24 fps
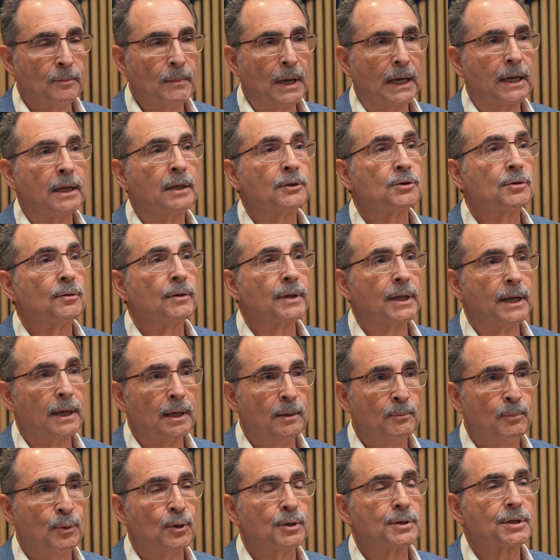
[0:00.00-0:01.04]
making sure the
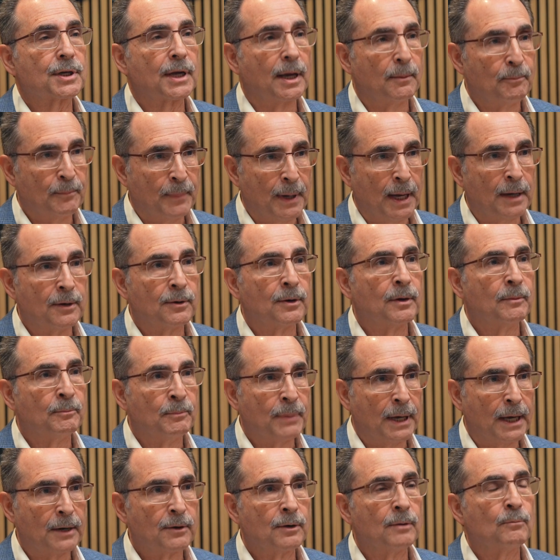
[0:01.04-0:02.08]
inputs get
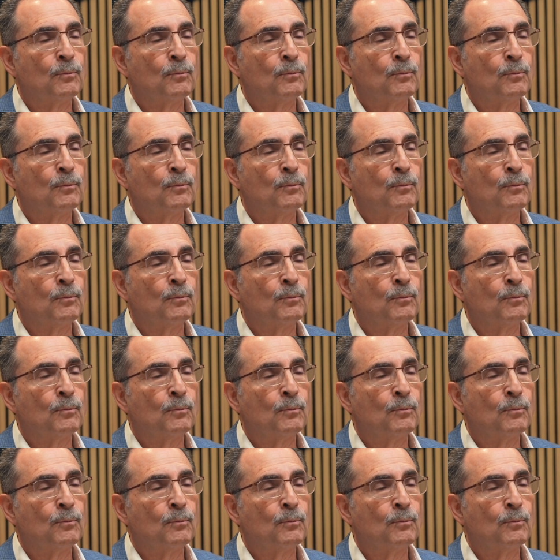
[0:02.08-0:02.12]
better,